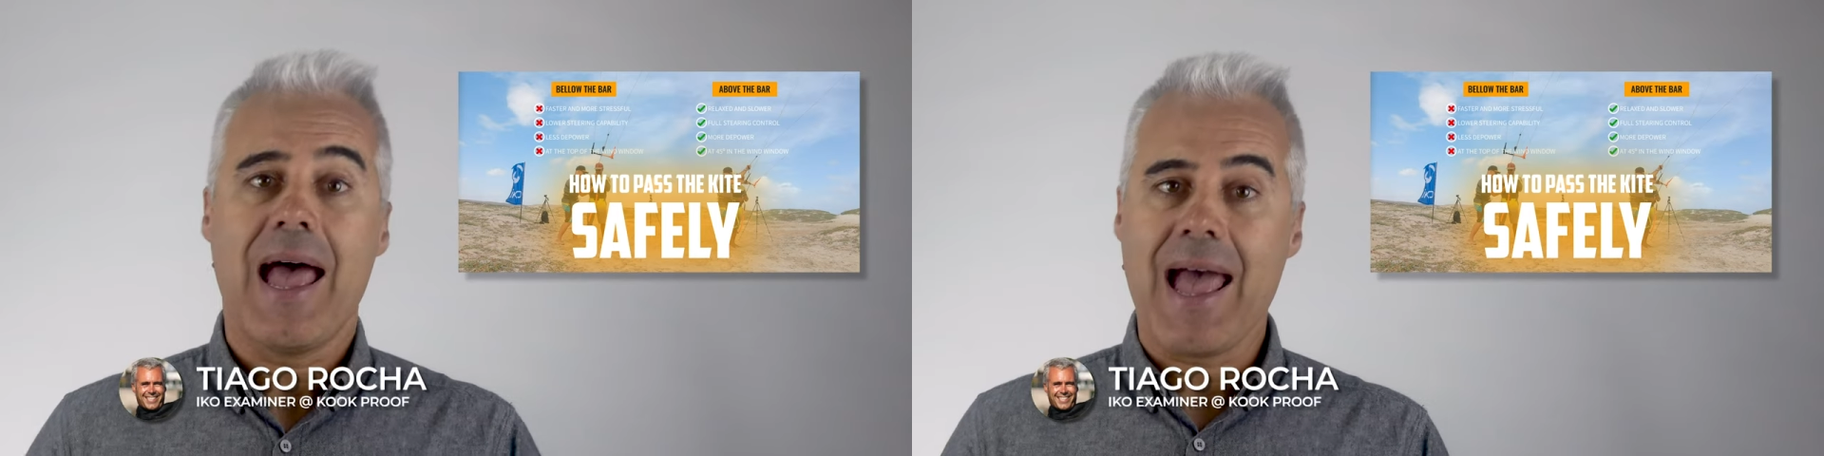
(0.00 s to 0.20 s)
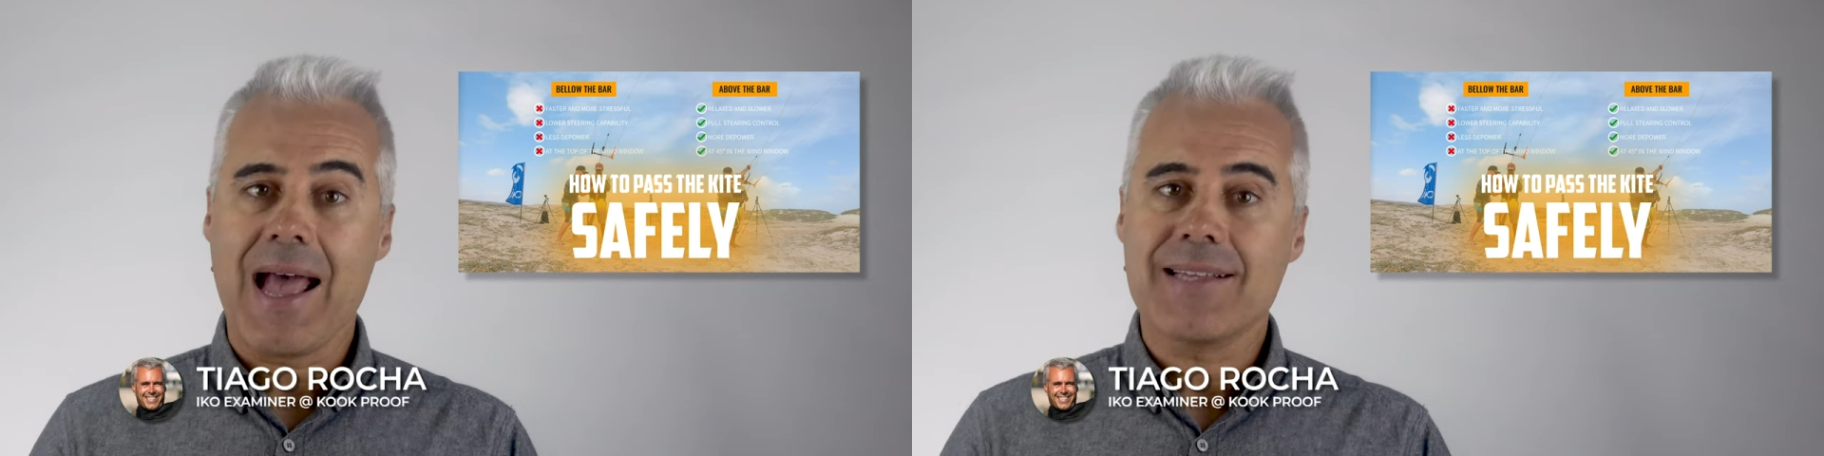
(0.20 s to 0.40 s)

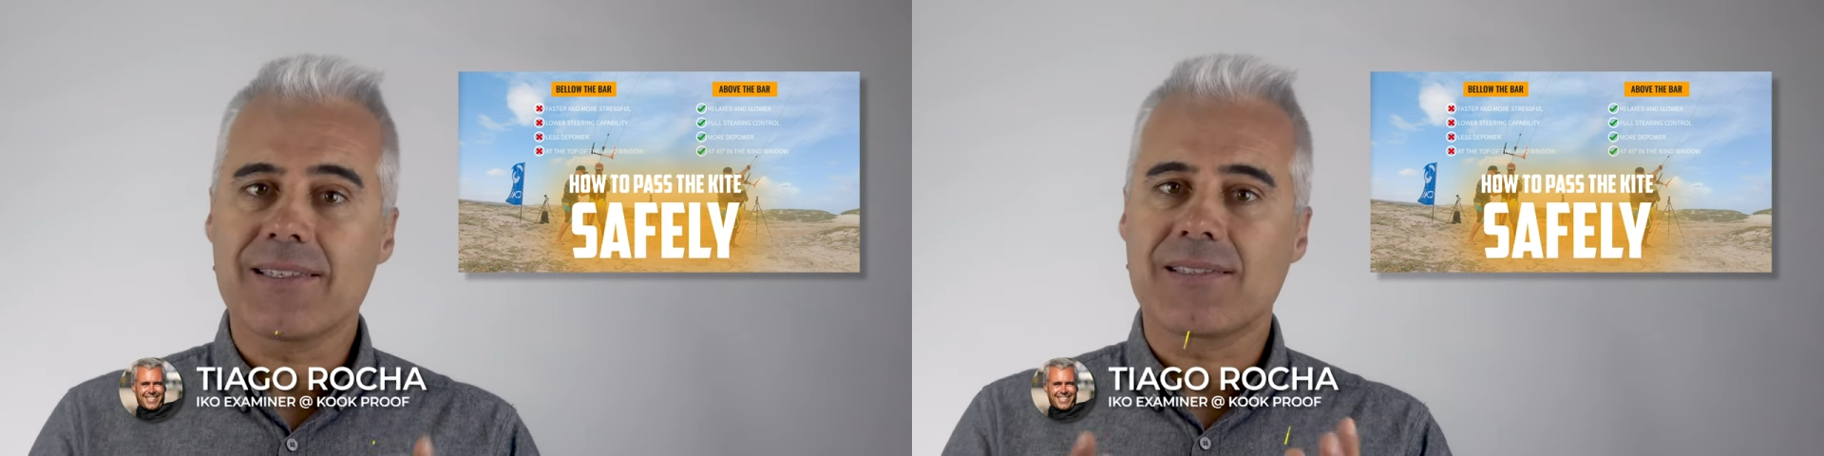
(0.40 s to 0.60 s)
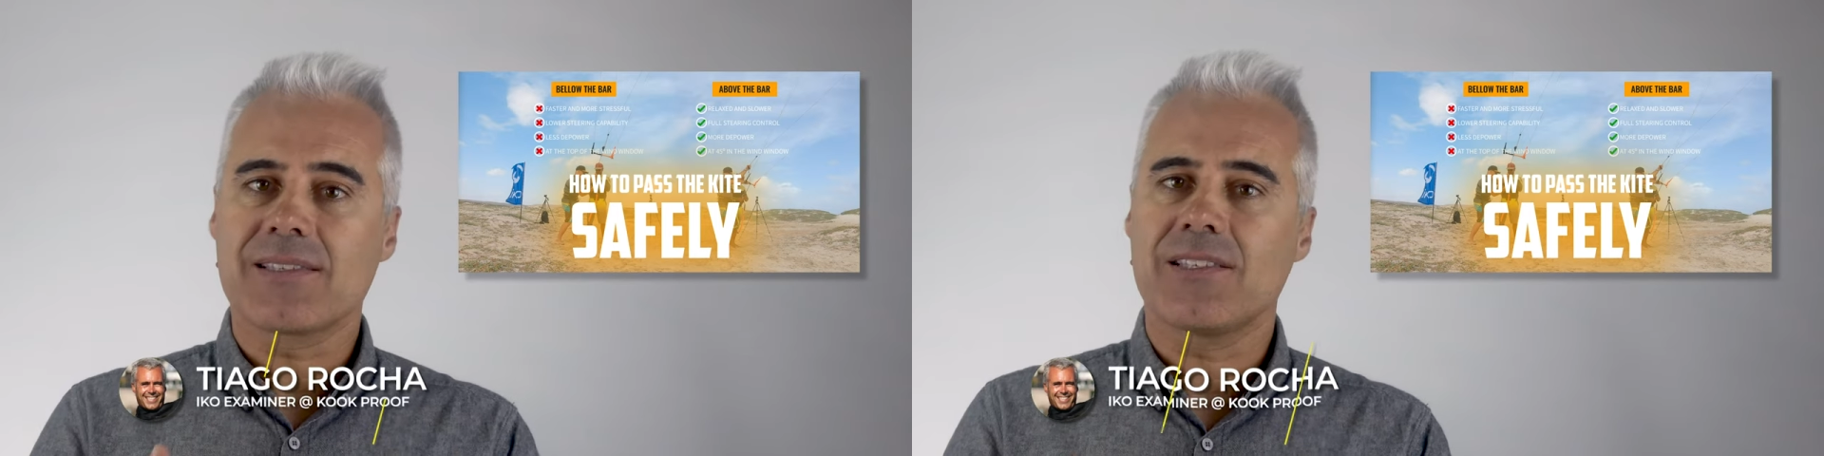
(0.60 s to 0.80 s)
as
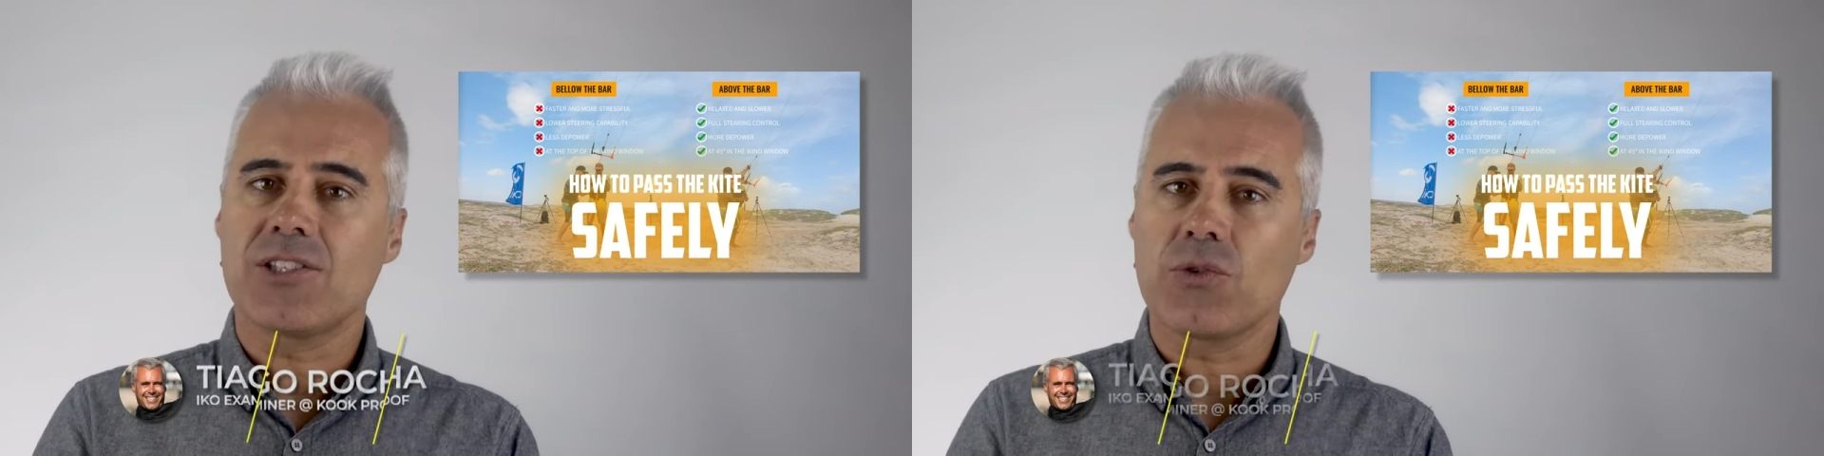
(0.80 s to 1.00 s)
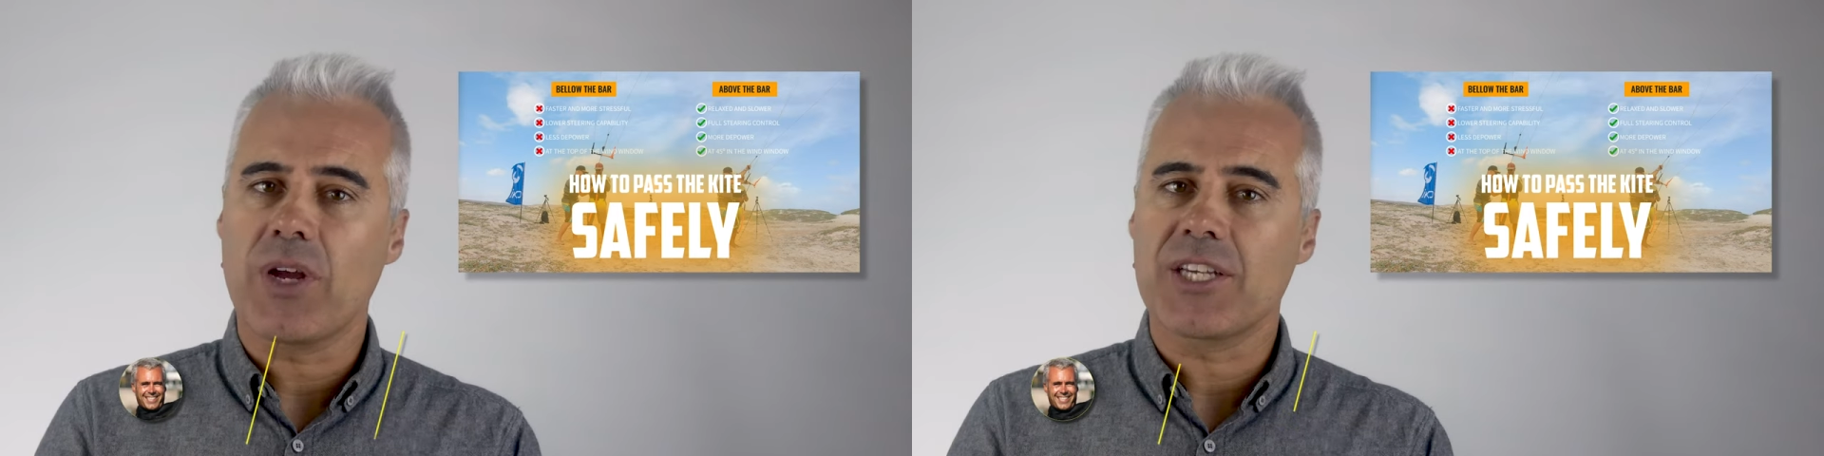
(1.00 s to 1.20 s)
it's a
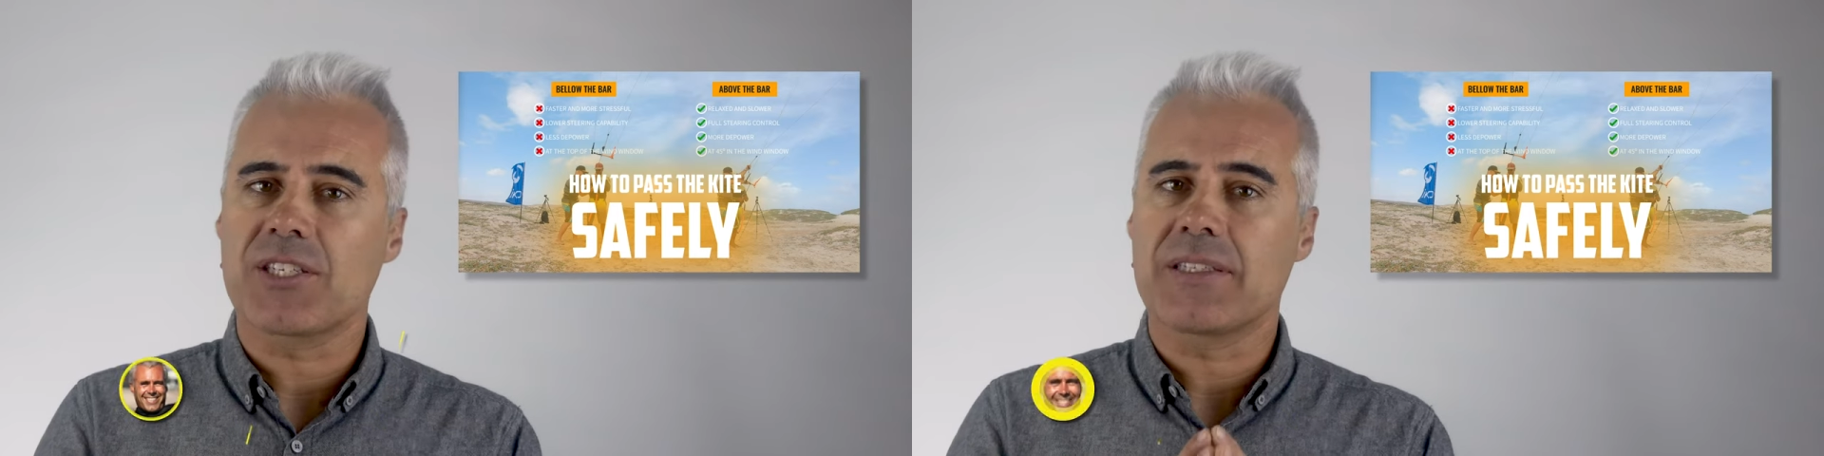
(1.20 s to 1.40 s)
situation